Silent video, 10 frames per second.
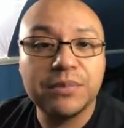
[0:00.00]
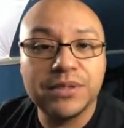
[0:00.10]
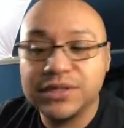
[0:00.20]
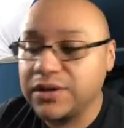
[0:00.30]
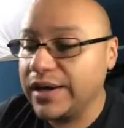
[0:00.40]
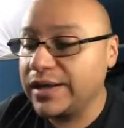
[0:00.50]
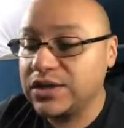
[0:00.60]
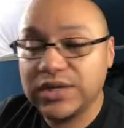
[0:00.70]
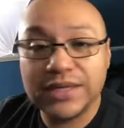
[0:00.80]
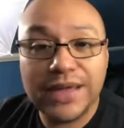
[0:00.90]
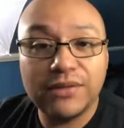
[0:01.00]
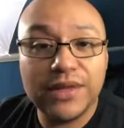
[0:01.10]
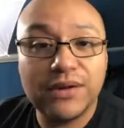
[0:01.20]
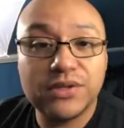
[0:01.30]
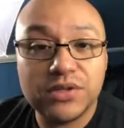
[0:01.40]
Please go ahead and check down
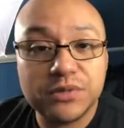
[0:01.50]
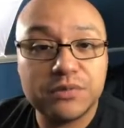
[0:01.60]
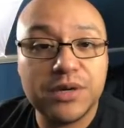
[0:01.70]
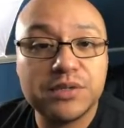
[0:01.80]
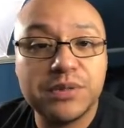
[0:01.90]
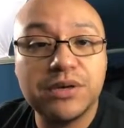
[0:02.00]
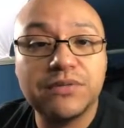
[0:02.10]
there in the description box below.